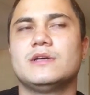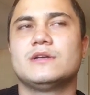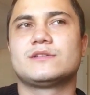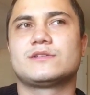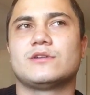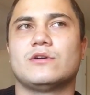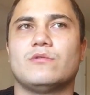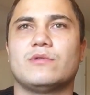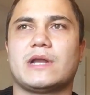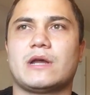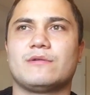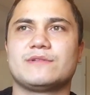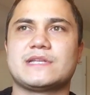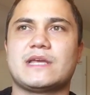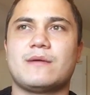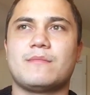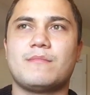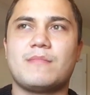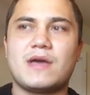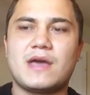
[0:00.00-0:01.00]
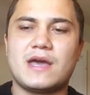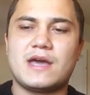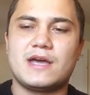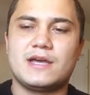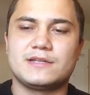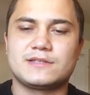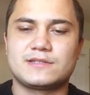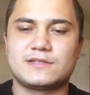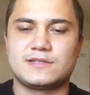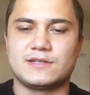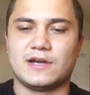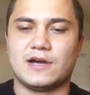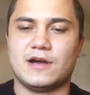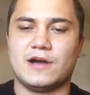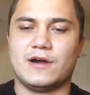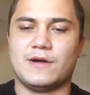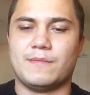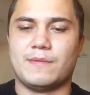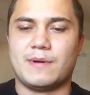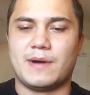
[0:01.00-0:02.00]
So when I was at mass,
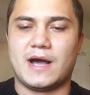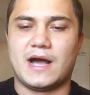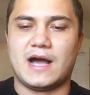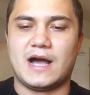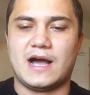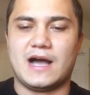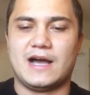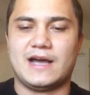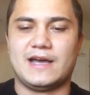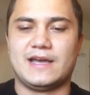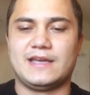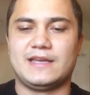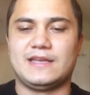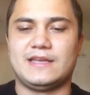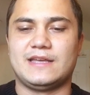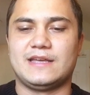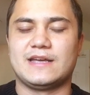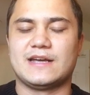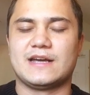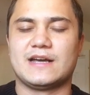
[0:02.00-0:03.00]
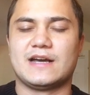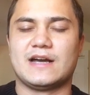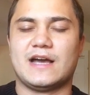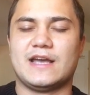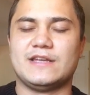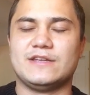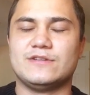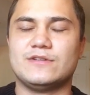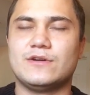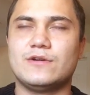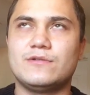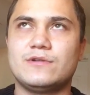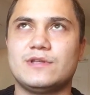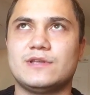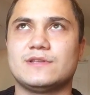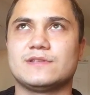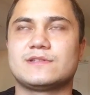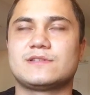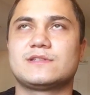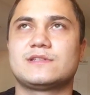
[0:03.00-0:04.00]
I
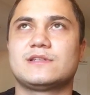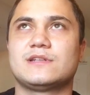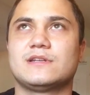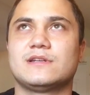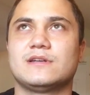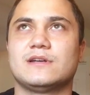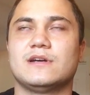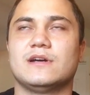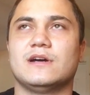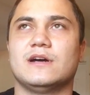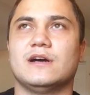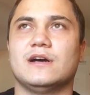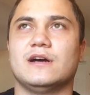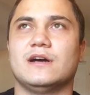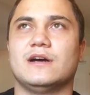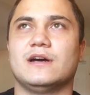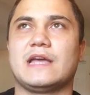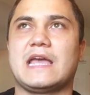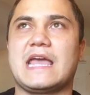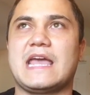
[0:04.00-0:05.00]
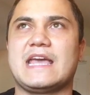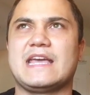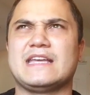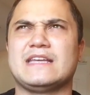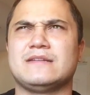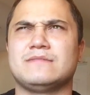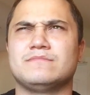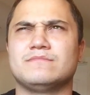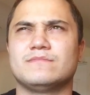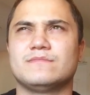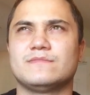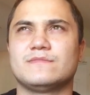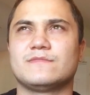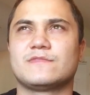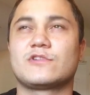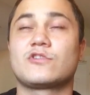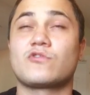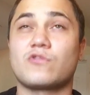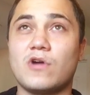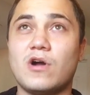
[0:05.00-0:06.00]
noticed a
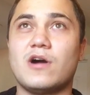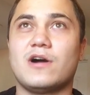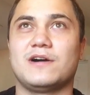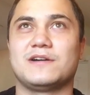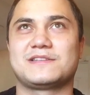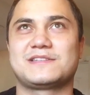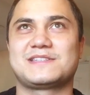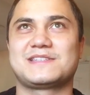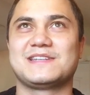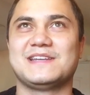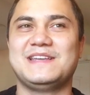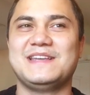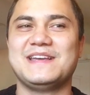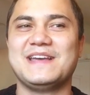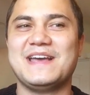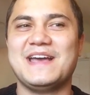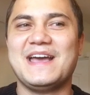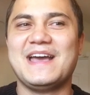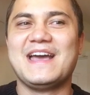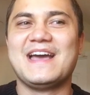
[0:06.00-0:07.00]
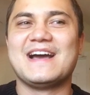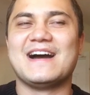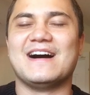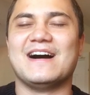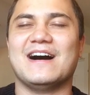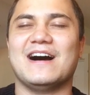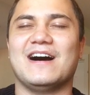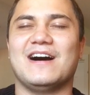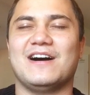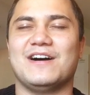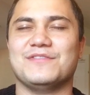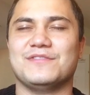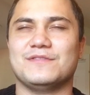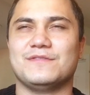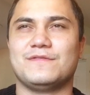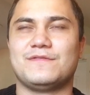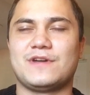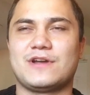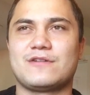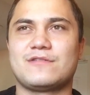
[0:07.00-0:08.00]
cross on the
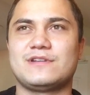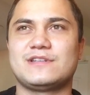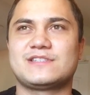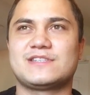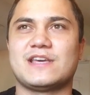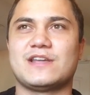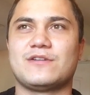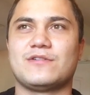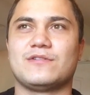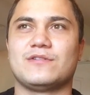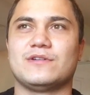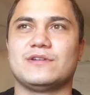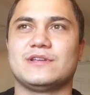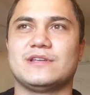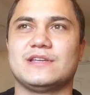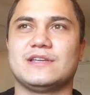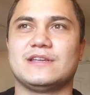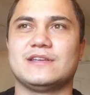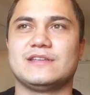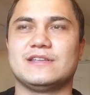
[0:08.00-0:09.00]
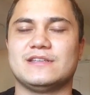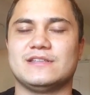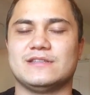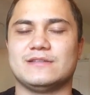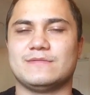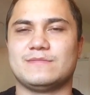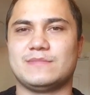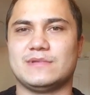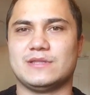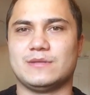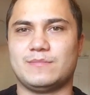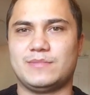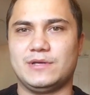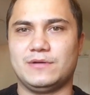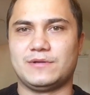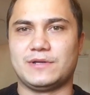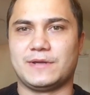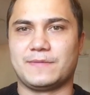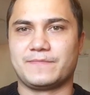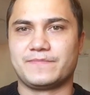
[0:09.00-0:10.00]
very center in the
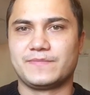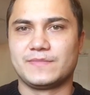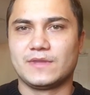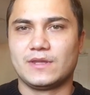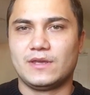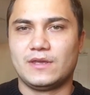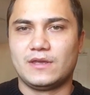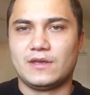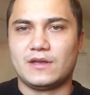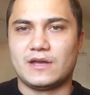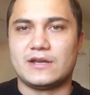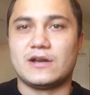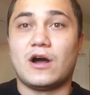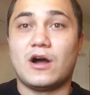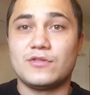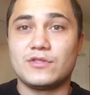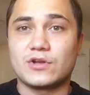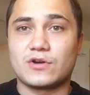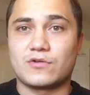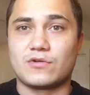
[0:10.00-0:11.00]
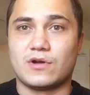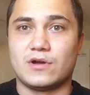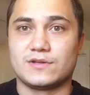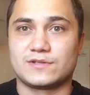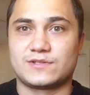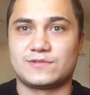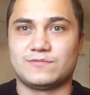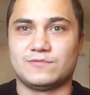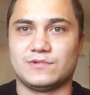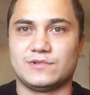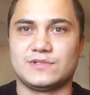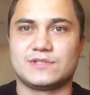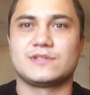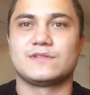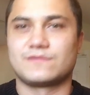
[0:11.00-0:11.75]
building, and on the cross was